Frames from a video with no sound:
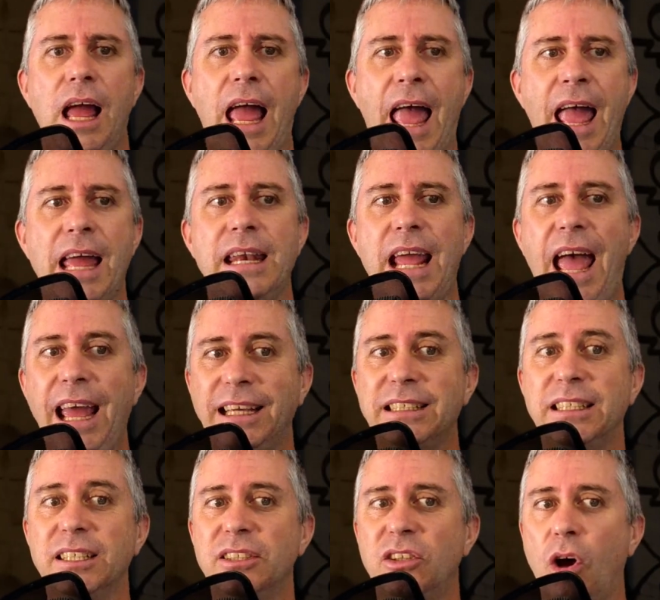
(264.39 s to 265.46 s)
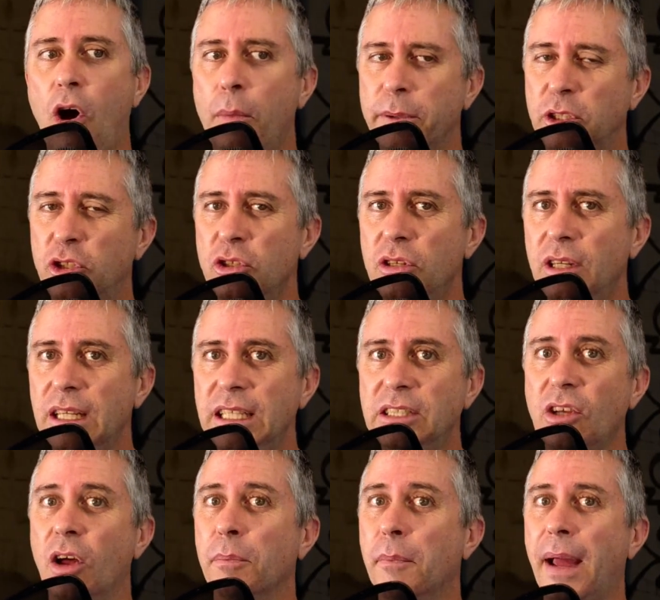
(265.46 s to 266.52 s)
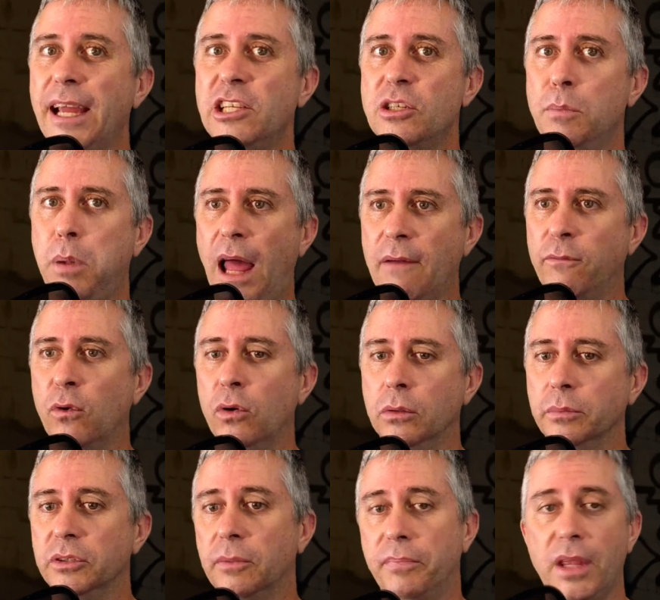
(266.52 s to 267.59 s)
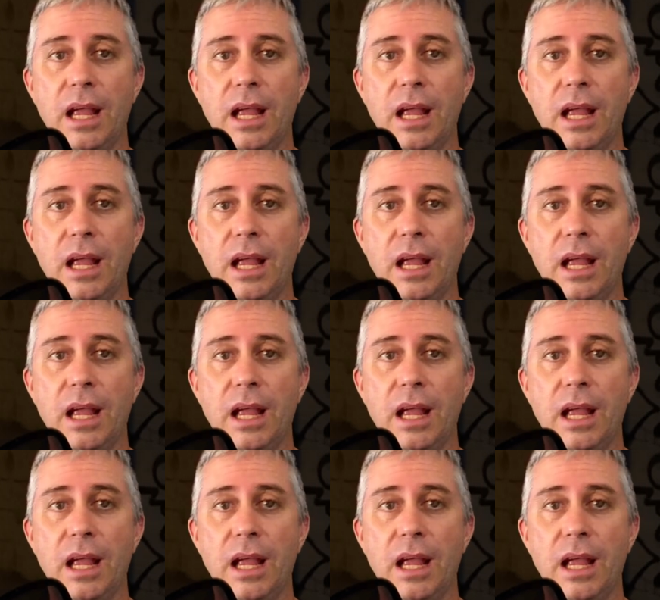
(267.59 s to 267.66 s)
and access to opportunities on major platforms."